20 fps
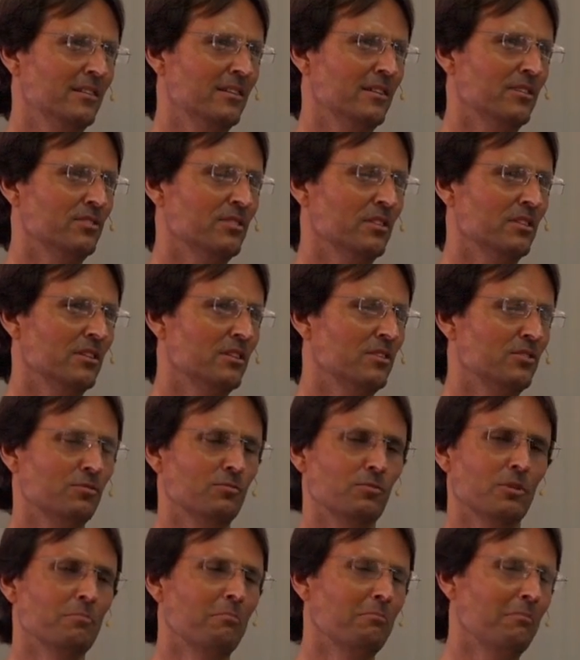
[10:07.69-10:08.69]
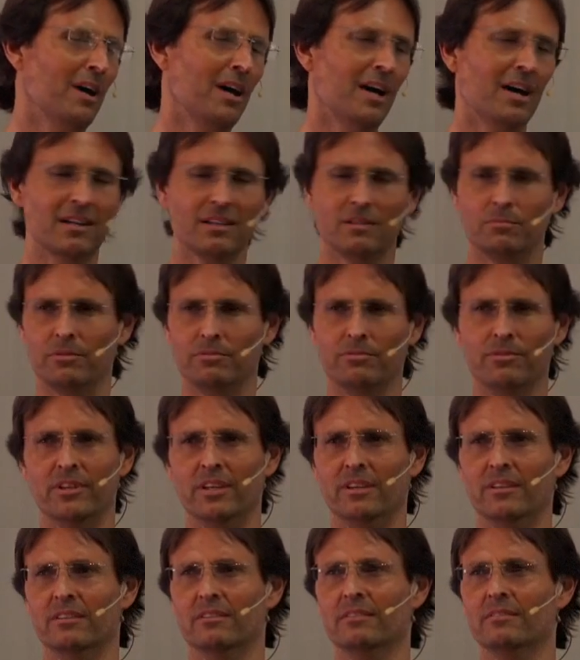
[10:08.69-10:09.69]
It's a, it's a remarkable
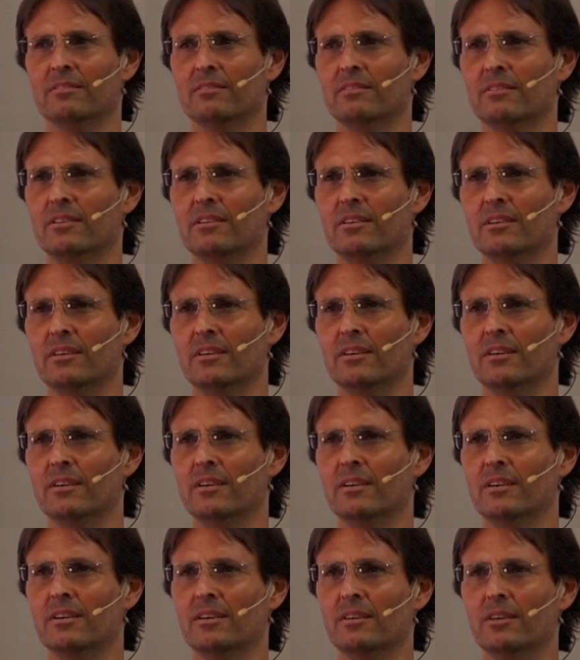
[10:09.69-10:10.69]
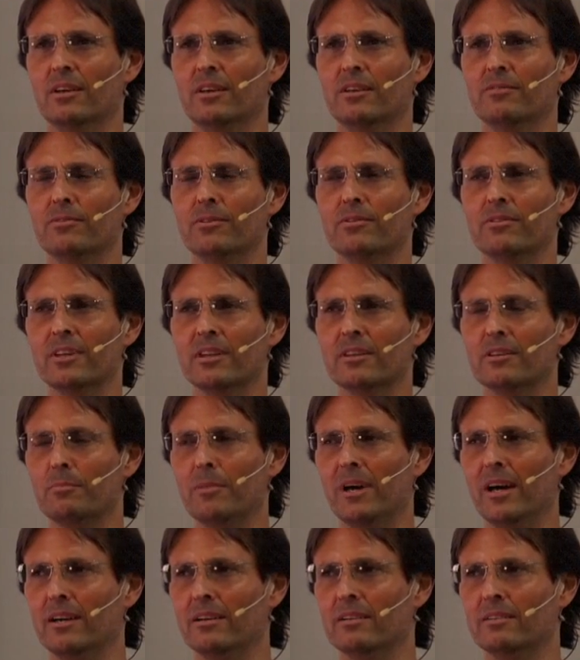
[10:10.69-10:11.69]
thing, if you think
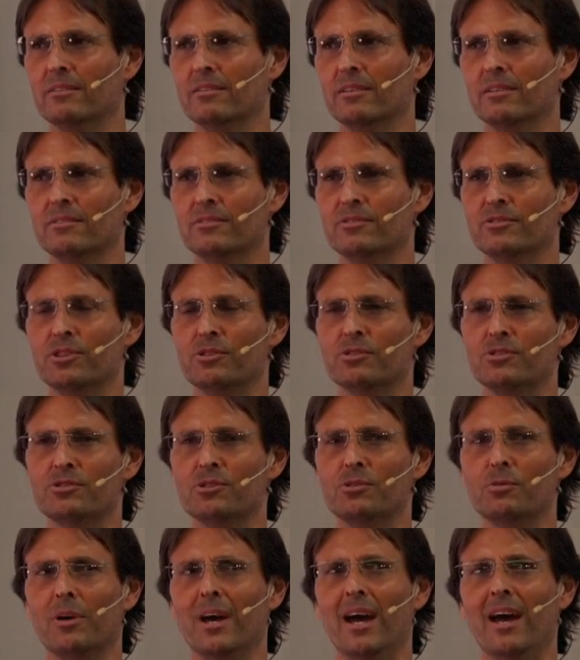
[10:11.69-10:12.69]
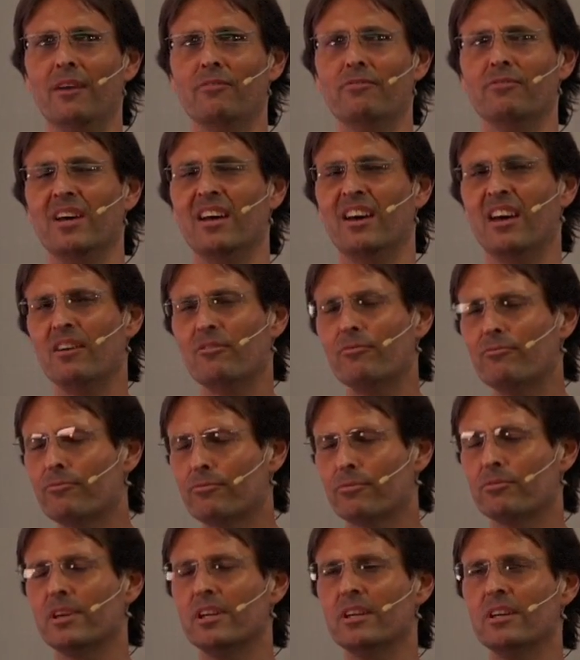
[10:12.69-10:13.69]
about it, just to have
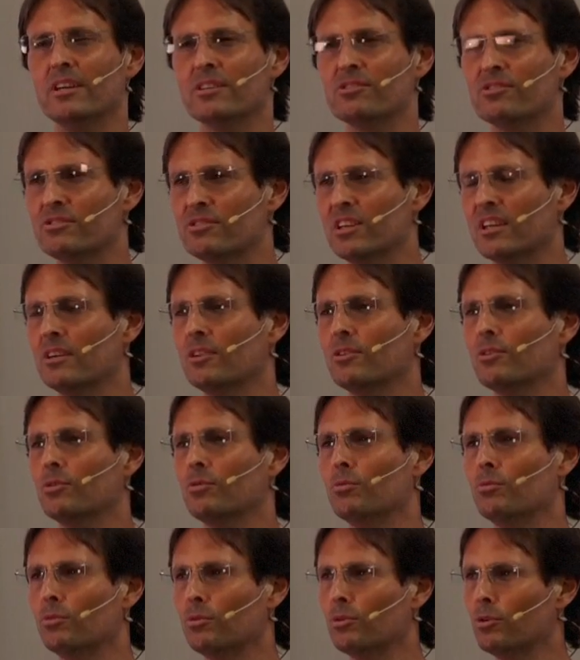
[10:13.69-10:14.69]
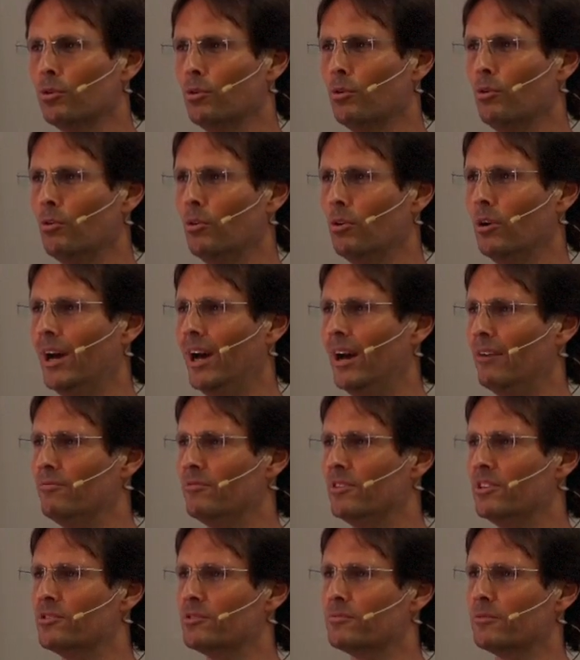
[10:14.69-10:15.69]
every single law
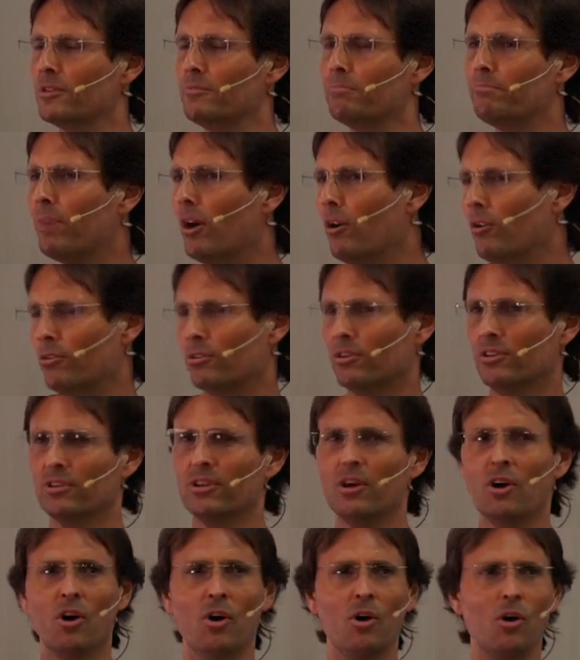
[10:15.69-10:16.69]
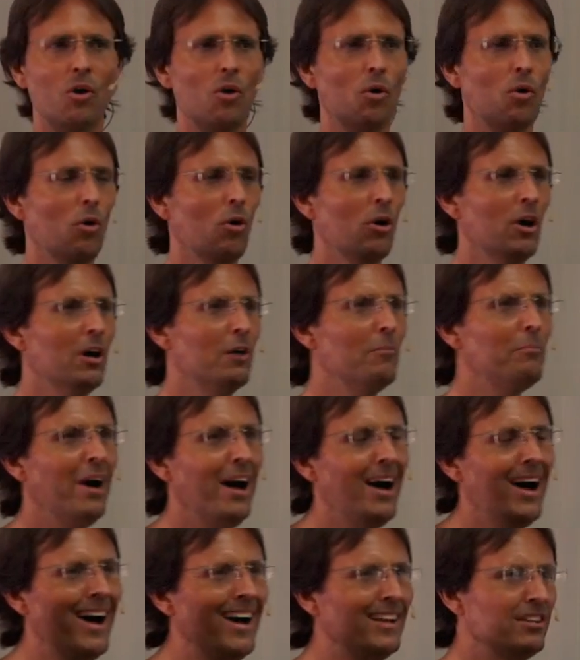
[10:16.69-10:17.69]
have this component or
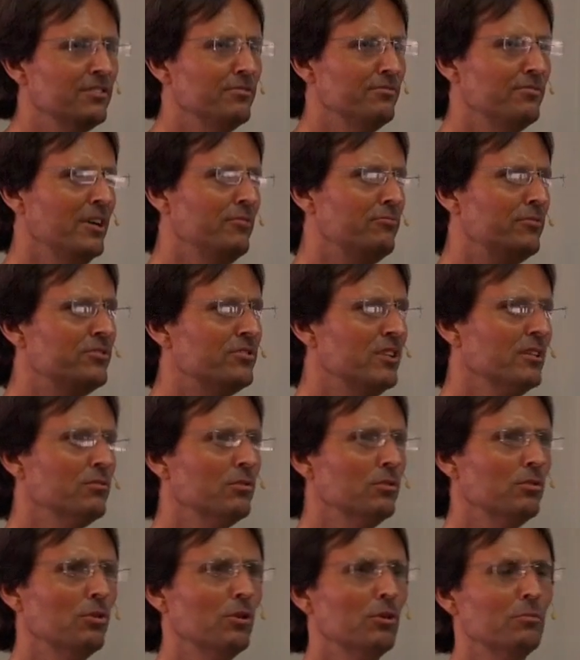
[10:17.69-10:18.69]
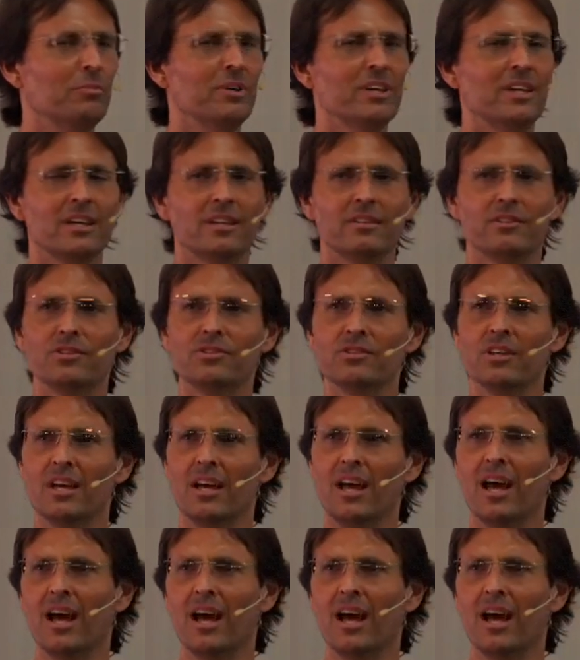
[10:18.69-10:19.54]
part of every single law being this